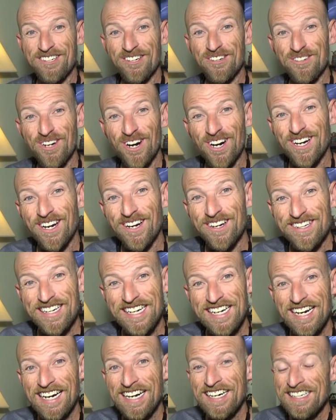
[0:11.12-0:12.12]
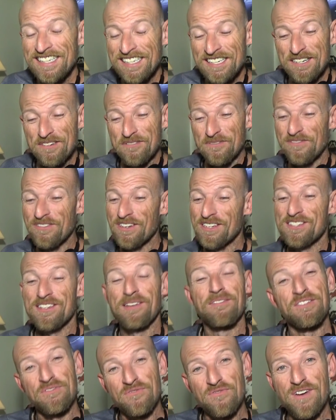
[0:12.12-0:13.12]
Rocko here. We've got
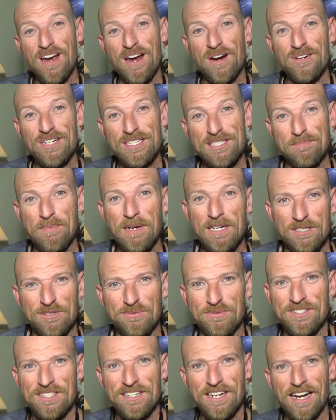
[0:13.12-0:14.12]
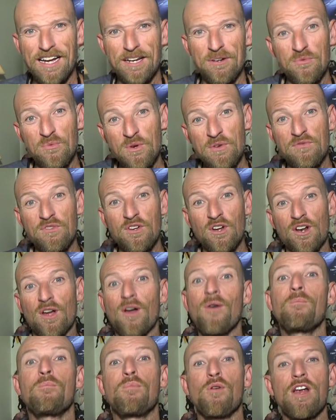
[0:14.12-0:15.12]
something very special today. We've got
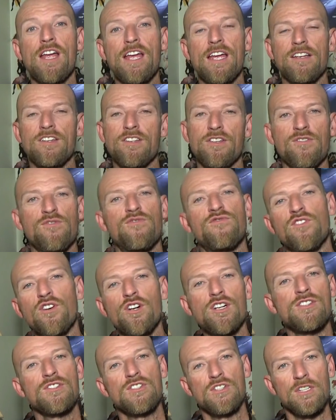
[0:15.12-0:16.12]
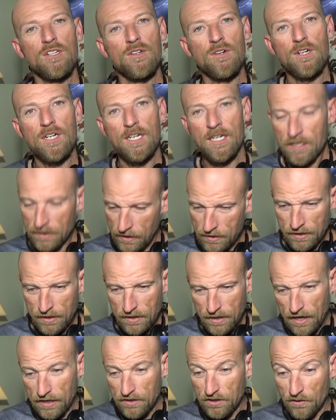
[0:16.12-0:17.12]
a brand new first look
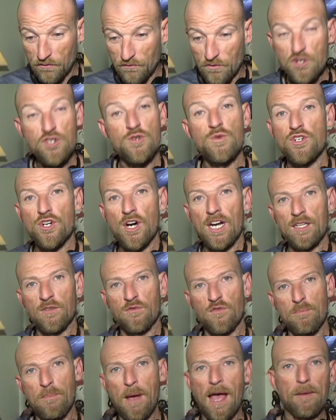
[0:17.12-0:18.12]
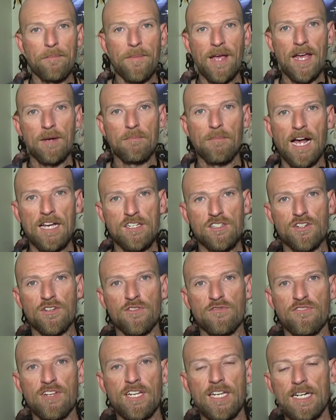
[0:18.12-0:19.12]
at the official trailer for Batman Master
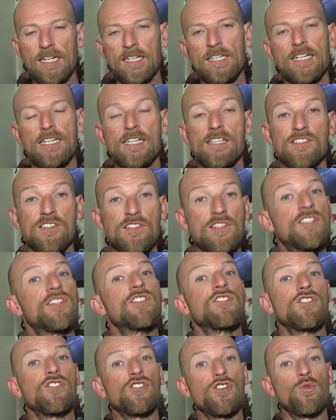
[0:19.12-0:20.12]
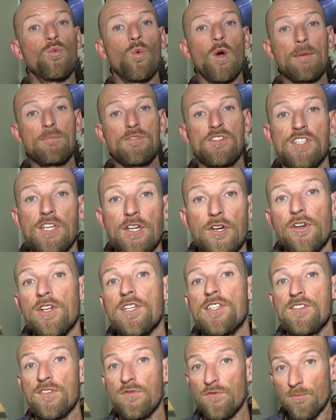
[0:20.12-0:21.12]
of Fear. So this is a new web
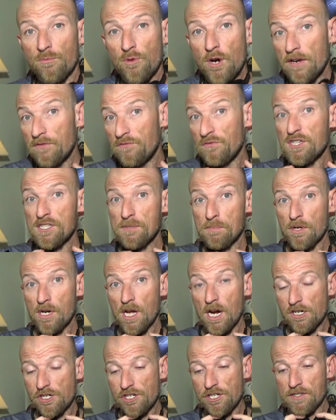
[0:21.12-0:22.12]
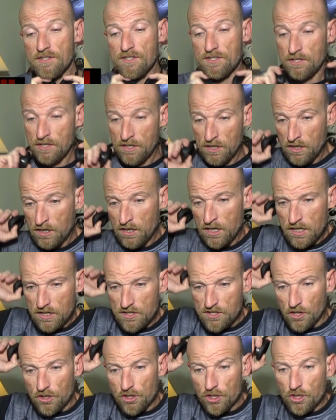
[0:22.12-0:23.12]
series from Red Fist Productions.
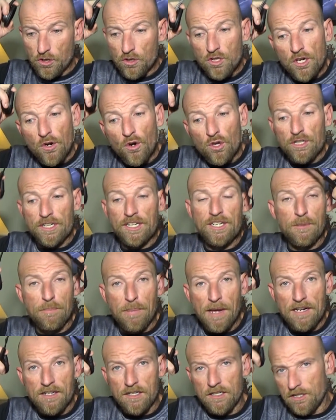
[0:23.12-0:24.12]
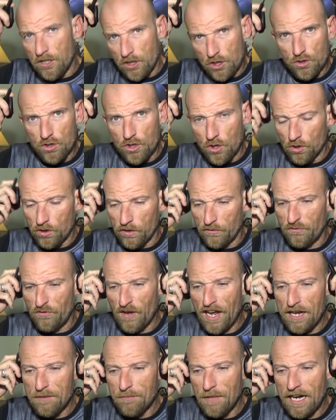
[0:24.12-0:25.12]
So you could call it independent, you could call it
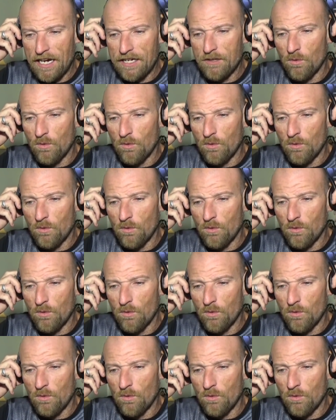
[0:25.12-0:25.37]
fan-made,